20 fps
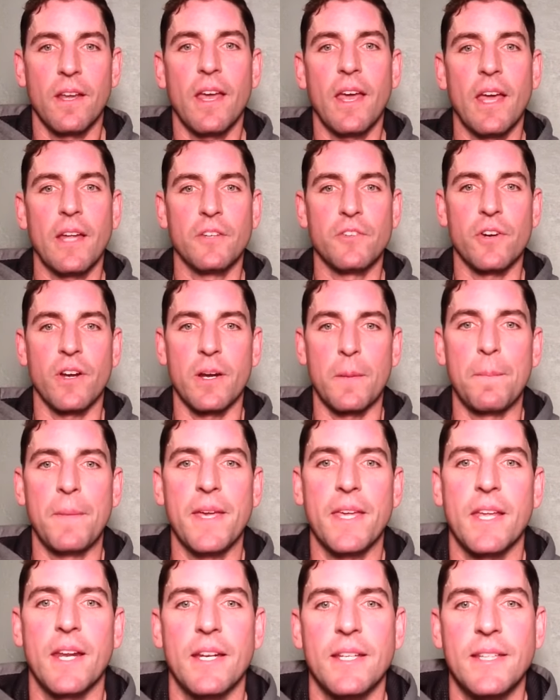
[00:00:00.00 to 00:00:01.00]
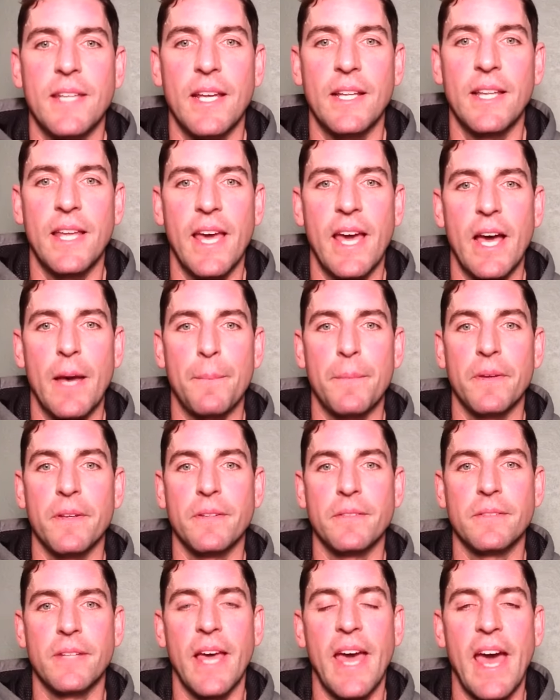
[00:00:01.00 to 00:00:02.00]
and try to make it a daily
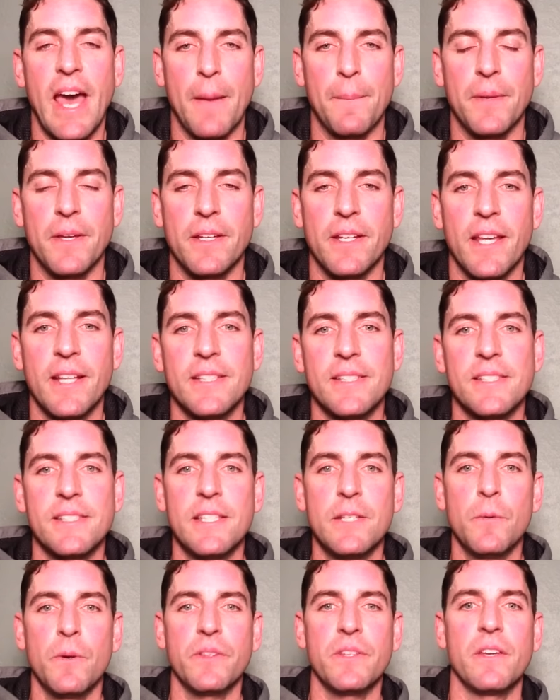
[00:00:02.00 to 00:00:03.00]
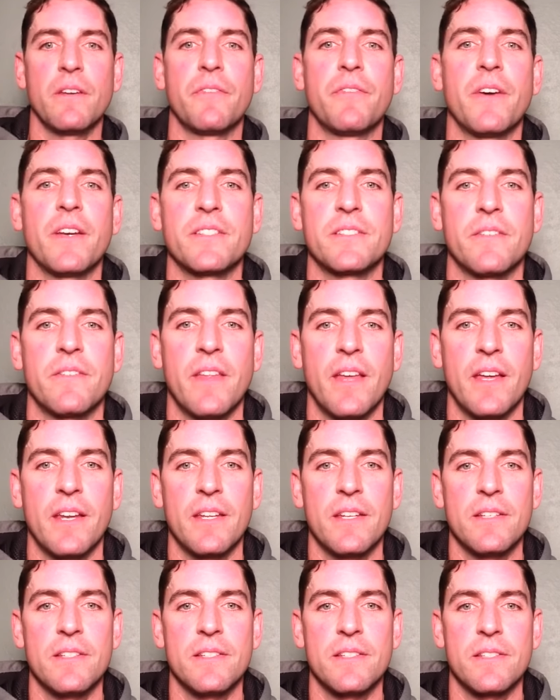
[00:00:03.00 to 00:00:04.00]
habit and see what the effects of that
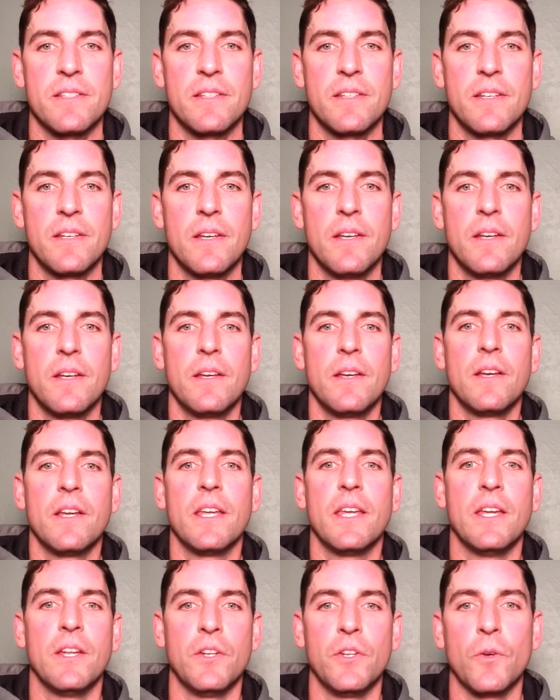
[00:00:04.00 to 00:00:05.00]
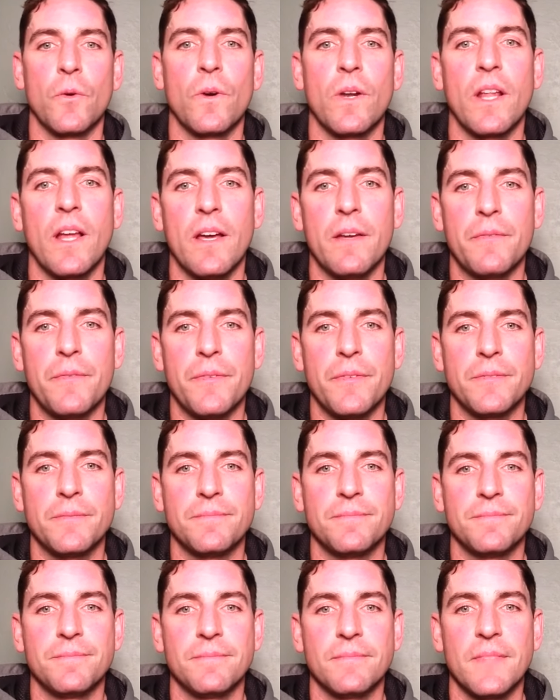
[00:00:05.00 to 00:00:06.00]
is in your life.
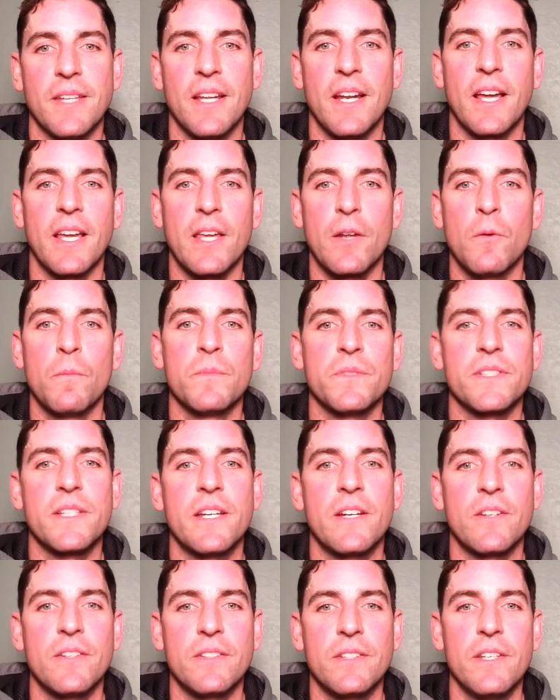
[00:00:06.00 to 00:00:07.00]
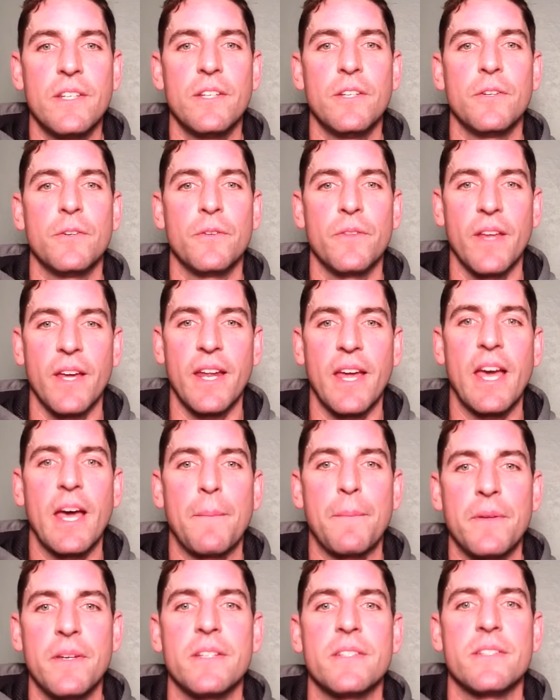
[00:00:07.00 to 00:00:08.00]
And I can almost guarantee you that
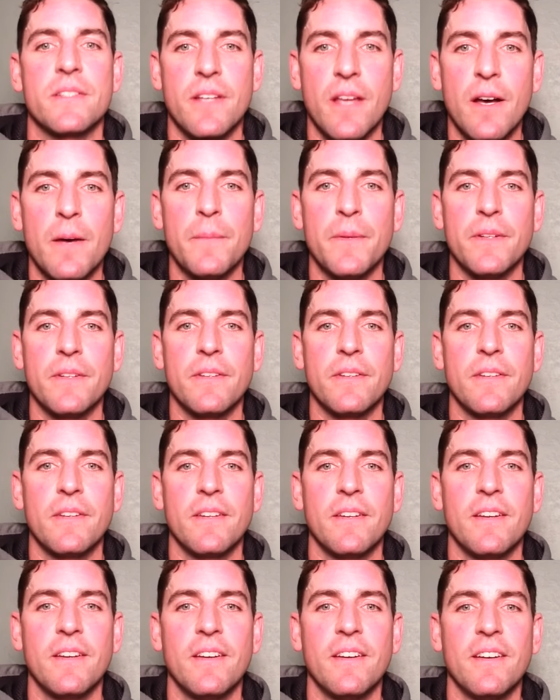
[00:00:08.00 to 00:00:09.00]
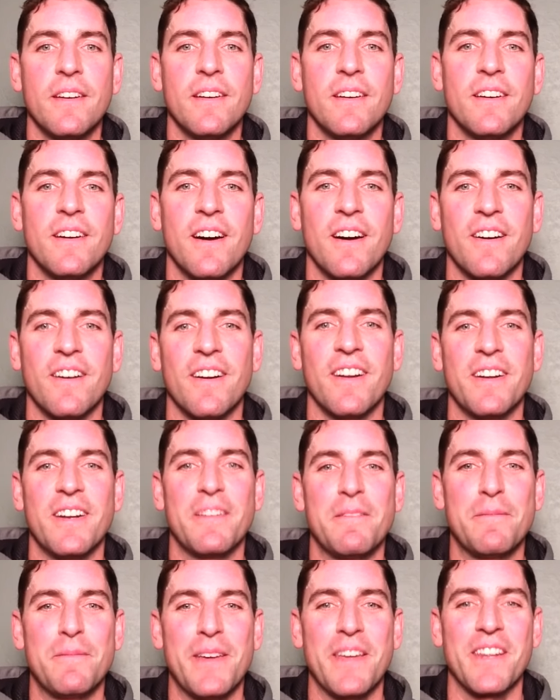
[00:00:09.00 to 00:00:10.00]
happiness is coming. All right,
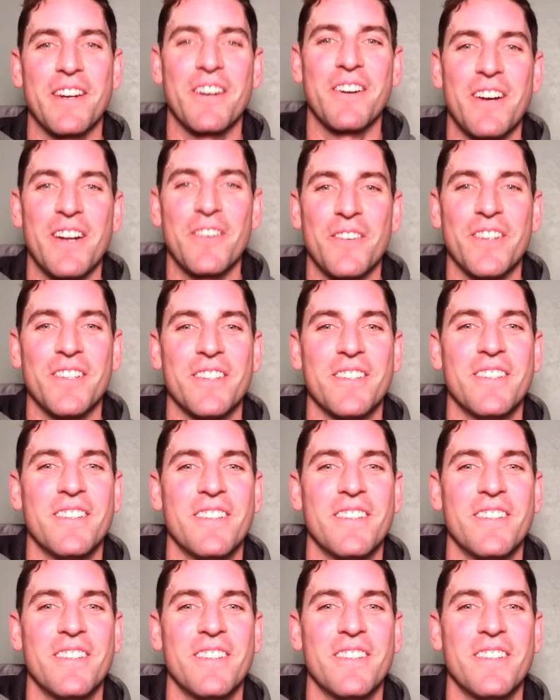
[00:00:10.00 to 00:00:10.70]
make it a great one.